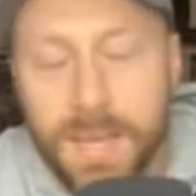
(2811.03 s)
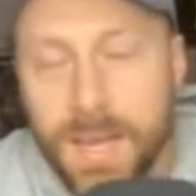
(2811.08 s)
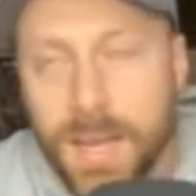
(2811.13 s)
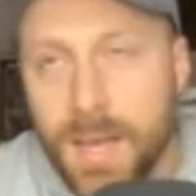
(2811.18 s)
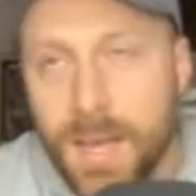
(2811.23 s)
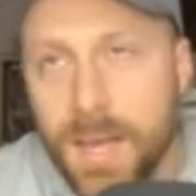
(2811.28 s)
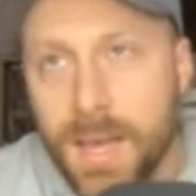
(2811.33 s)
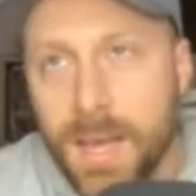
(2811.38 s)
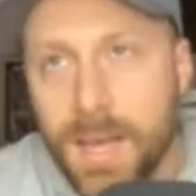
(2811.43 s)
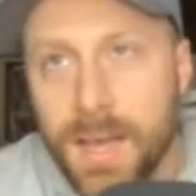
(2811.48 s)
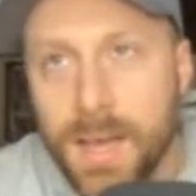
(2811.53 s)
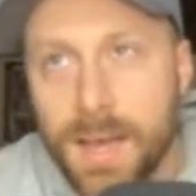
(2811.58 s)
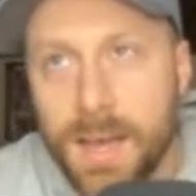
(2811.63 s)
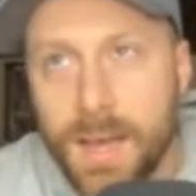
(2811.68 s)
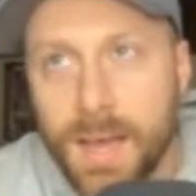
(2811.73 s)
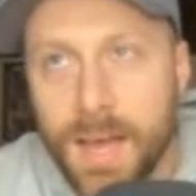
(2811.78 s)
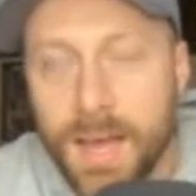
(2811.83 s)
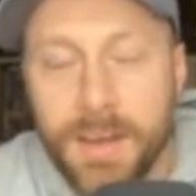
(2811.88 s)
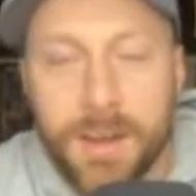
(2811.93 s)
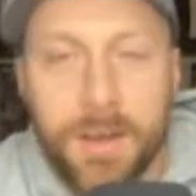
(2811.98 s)
I don't make
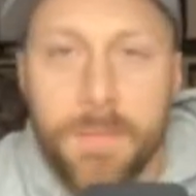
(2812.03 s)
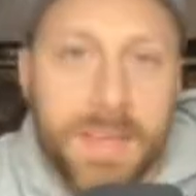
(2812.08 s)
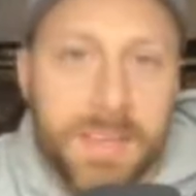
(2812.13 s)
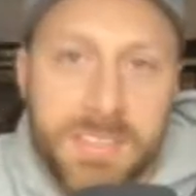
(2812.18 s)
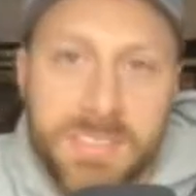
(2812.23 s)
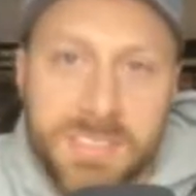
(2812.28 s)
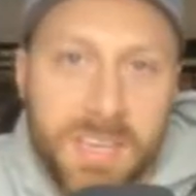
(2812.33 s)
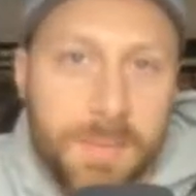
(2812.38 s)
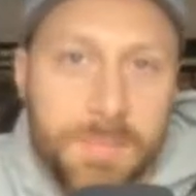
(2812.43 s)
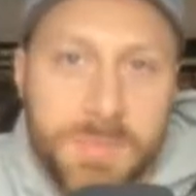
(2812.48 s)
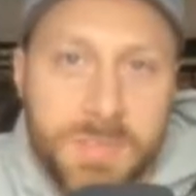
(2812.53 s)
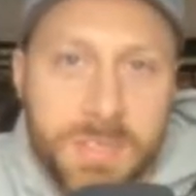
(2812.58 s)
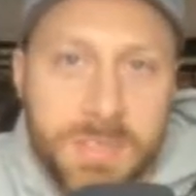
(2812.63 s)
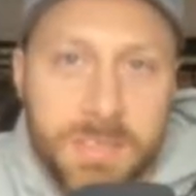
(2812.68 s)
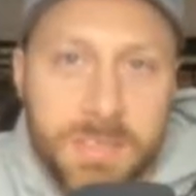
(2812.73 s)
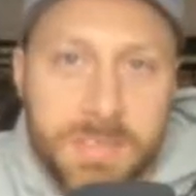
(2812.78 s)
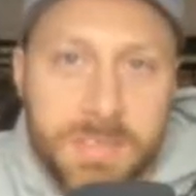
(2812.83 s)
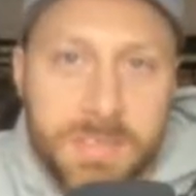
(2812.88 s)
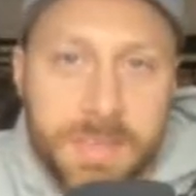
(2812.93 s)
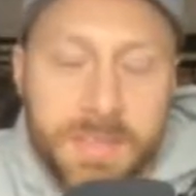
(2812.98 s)
assumptions, and the
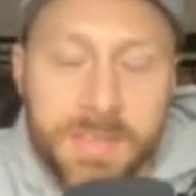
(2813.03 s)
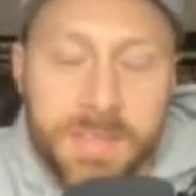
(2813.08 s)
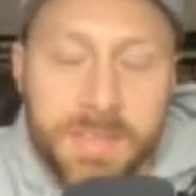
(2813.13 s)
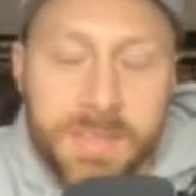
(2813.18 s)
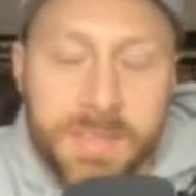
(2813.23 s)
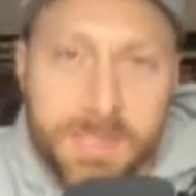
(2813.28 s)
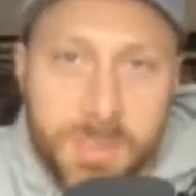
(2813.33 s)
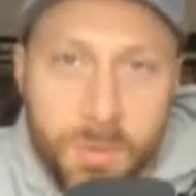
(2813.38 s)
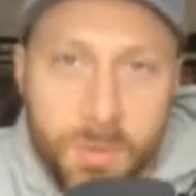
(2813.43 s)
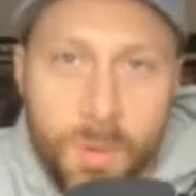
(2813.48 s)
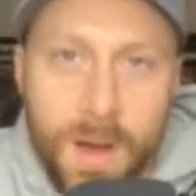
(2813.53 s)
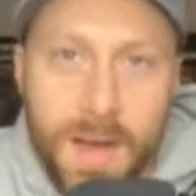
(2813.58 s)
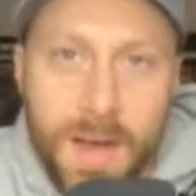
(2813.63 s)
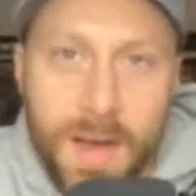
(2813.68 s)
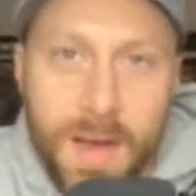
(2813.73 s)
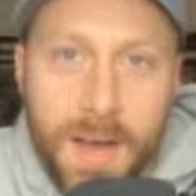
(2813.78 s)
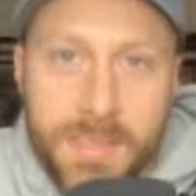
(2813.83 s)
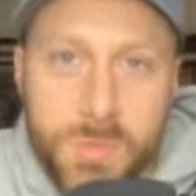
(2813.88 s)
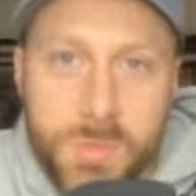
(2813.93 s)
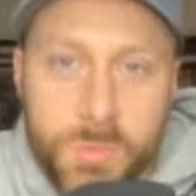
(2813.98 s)
reason why is
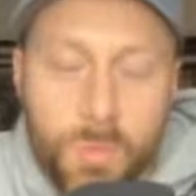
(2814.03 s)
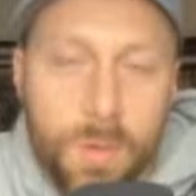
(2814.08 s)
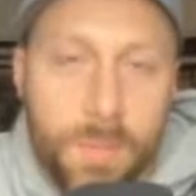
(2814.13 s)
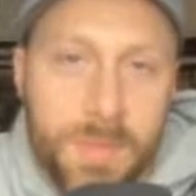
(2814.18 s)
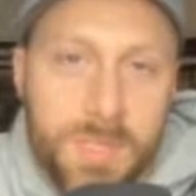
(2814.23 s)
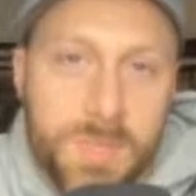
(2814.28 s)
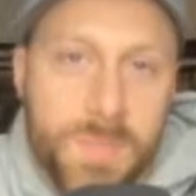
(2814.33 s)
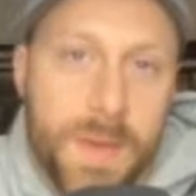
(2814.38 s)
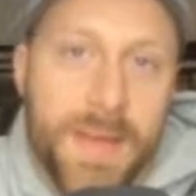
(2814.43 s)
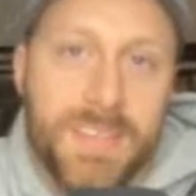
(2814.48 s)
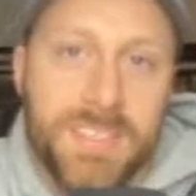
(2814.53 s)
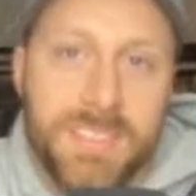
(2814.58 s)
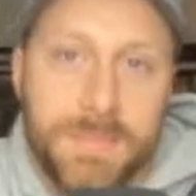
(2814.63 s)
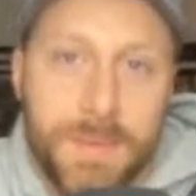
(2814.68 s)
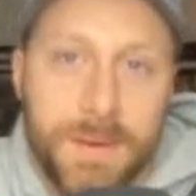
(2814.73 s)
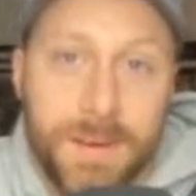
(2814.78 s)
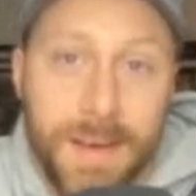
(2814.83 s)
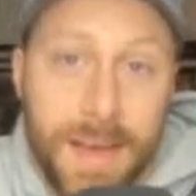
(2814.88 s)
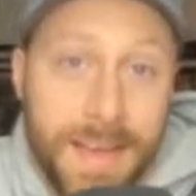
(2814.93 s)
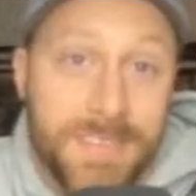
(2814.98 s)
women's basketball has
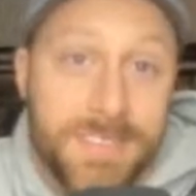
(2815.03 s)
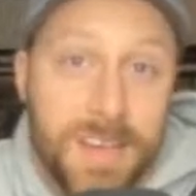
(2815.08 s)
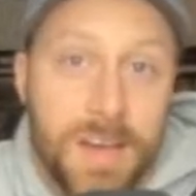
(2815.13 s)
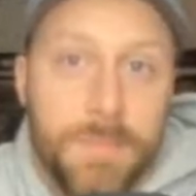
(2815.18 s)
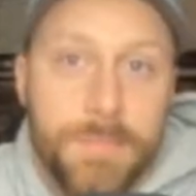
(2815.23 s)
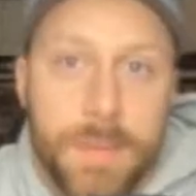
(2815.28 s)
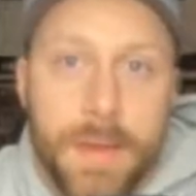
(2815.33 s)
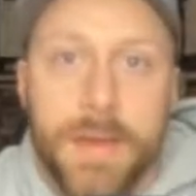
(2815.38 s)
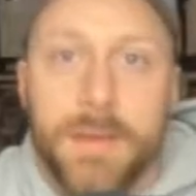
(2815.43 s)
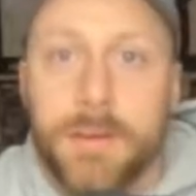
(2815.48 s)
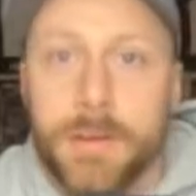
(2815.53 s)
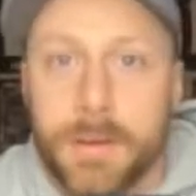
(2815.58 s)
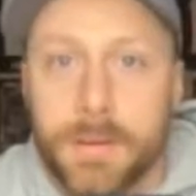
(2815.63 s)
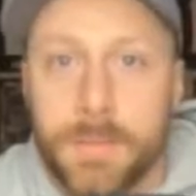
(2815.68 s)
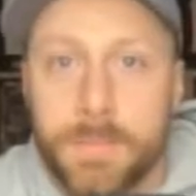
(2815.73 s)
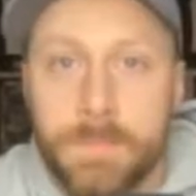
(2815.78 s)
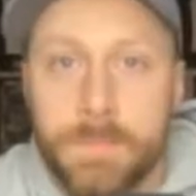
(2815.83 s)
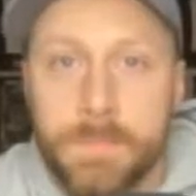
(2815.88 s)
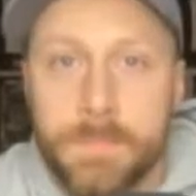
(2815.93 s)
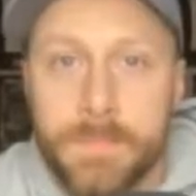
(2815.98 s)
got better.
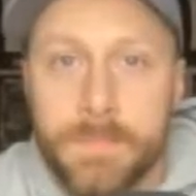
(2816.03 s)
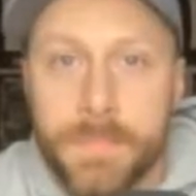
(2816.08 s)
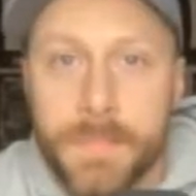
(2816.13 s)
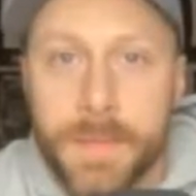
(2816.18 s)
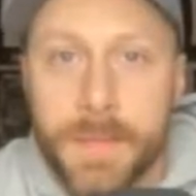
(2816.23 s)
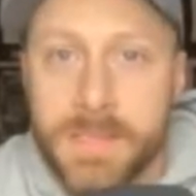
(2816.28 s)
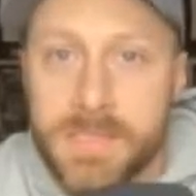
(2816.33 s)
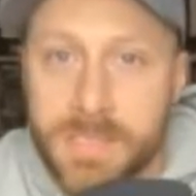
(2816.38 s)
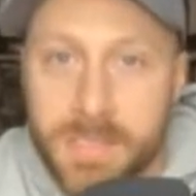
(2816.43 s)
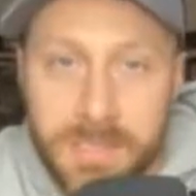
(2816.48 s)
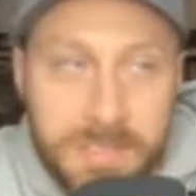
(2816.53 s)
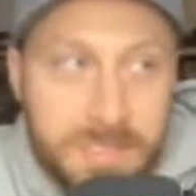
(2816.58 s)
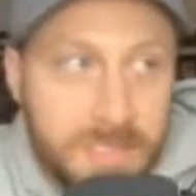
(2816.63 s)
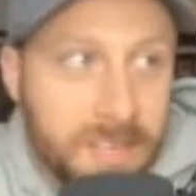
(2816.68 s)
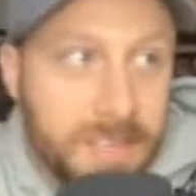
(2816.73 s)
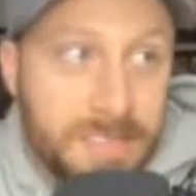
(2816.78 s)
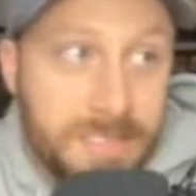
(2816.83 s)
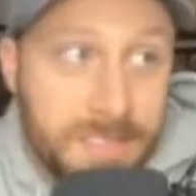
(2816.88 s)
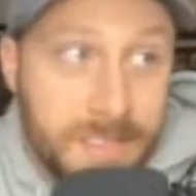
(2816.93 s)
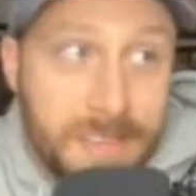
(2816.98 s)
It's a it's it's
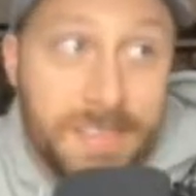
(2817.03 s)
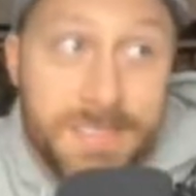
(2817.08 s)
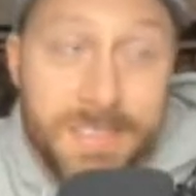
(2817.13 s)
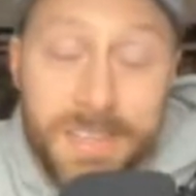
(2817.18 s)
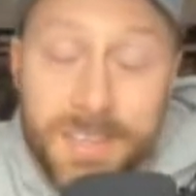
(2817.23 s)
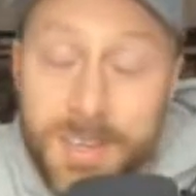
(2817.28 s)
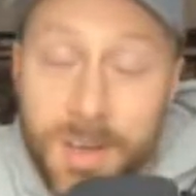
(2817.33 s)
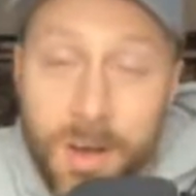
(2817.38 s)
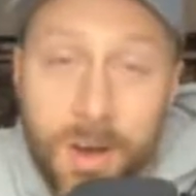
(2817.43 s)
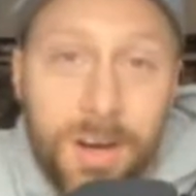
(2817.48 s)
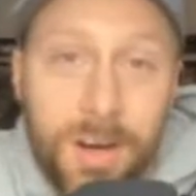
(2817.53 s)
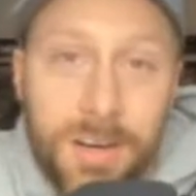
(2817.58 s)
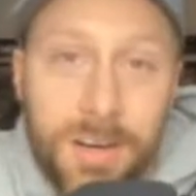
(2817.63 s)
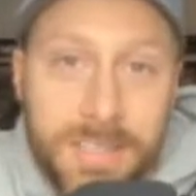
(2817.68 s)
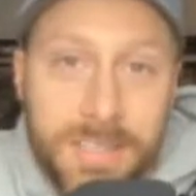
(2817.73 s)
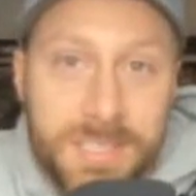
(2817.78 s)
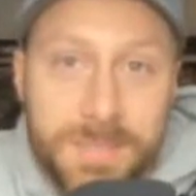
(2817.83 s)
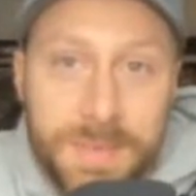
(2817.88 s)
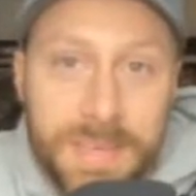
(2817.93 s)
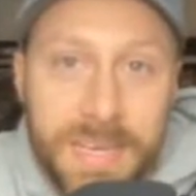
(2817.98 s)
a gauntlet to be able to
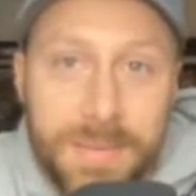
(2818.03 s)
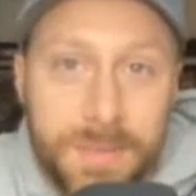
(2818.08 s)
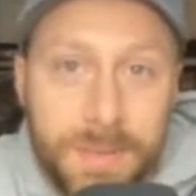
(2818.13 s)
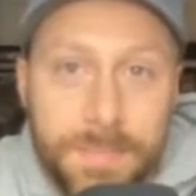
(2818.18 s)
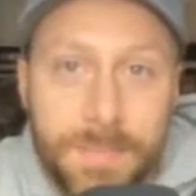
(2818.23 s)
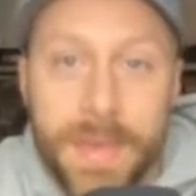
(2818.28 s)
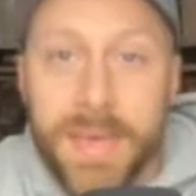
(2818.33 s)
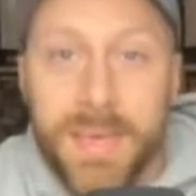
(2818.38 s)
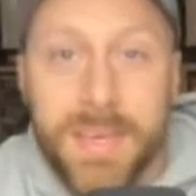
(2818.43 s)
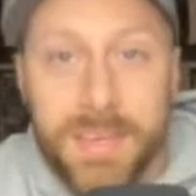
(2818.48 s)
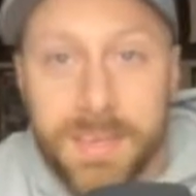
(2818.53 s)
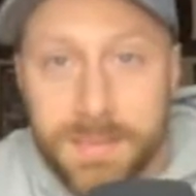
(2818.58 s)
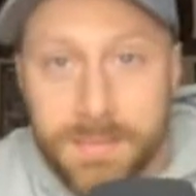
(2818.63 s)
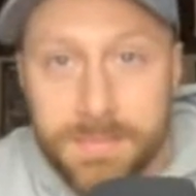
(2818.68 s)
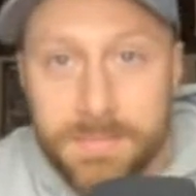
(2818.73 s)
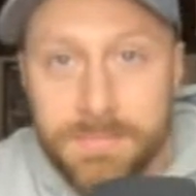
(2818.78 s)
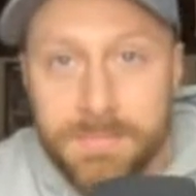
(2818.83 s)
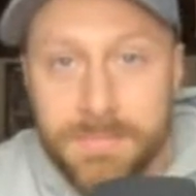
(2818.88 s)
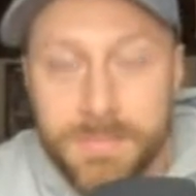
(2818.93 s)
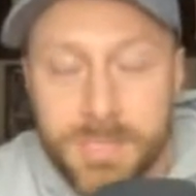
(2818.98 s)
make it to the
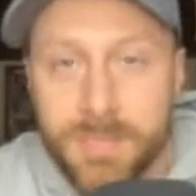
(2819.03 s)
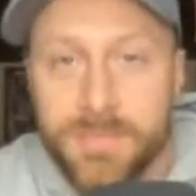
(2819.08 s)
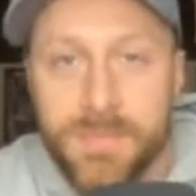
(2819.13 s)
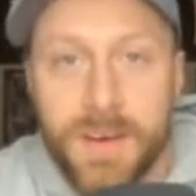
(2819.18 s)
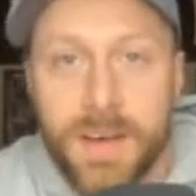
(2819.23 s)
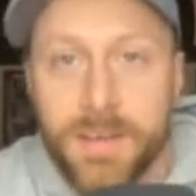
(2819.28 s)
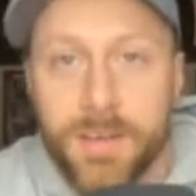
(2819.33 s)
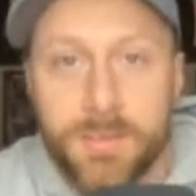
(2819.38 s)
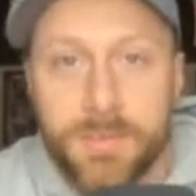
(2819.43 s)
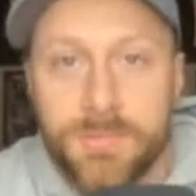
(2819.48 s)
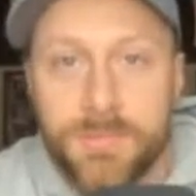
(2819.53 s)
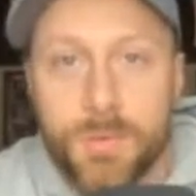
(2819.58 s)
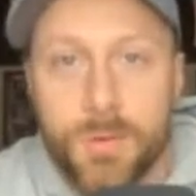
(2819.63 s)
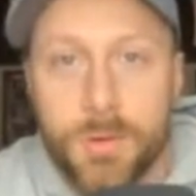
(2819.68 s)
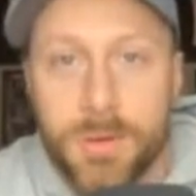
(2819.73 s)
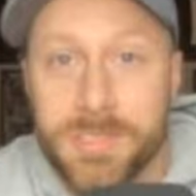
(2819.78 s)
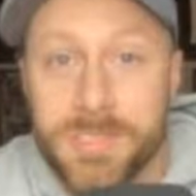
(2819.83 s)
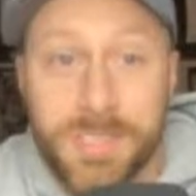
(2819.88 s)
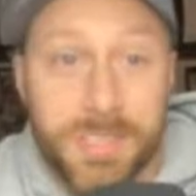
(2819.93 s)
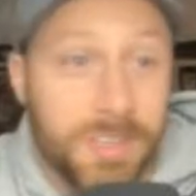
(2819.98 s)
final four. It's a
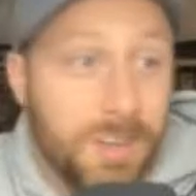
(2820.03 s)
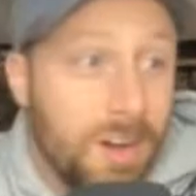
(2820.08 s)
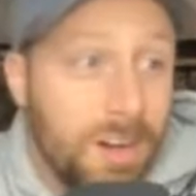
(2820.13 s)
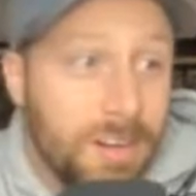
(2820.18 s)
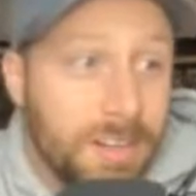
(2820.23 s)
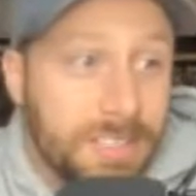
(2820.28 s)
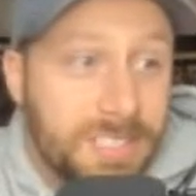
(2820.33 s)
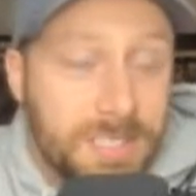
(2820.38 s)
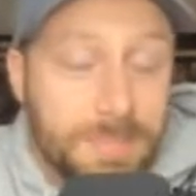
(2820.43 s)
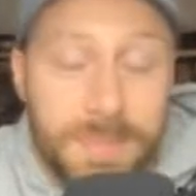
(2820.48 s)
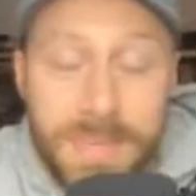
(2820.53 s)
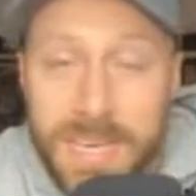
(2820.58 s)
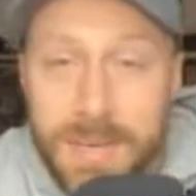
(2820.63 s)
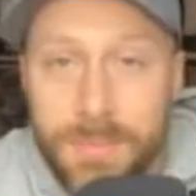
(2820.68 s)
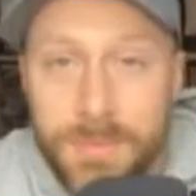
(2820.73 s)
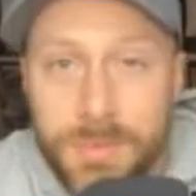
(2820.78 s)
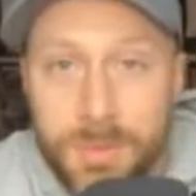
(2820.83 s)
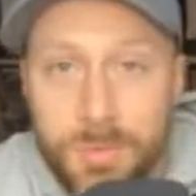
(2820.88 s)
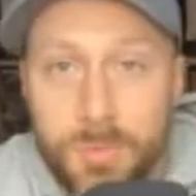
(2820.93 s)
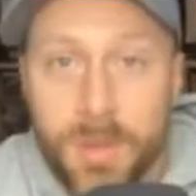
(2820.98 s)
gauntlet to be able to win
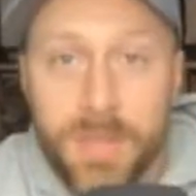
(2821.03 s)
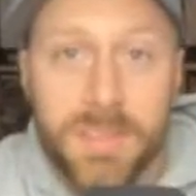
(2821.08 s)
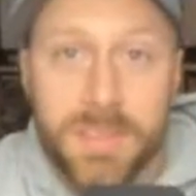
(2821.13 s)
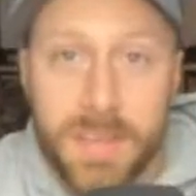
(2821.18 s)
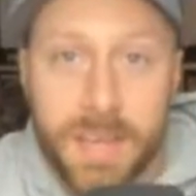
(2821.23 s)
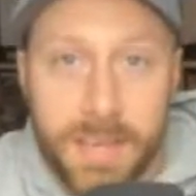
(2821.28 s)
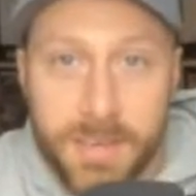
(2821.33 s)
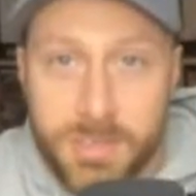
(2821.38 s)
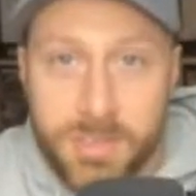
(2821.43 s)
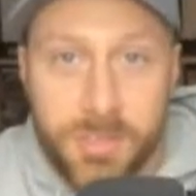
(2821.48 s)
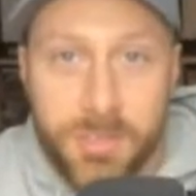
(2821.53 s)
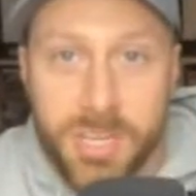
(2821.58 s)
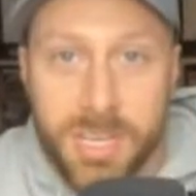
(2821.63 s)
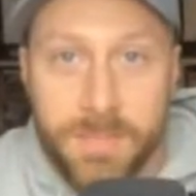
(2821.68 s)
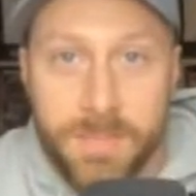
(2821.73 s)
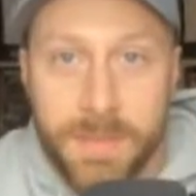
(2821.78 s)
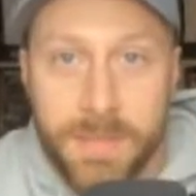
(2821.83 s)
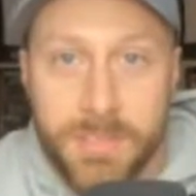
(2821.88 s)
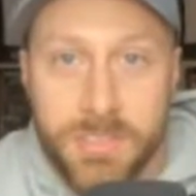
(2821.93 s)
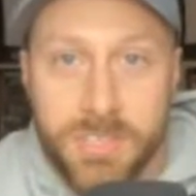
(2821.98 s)
the national
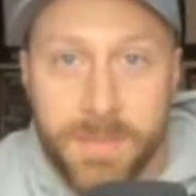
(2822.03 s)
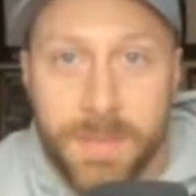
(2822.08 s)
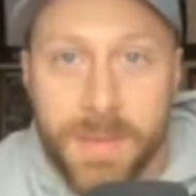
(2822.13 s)
championship.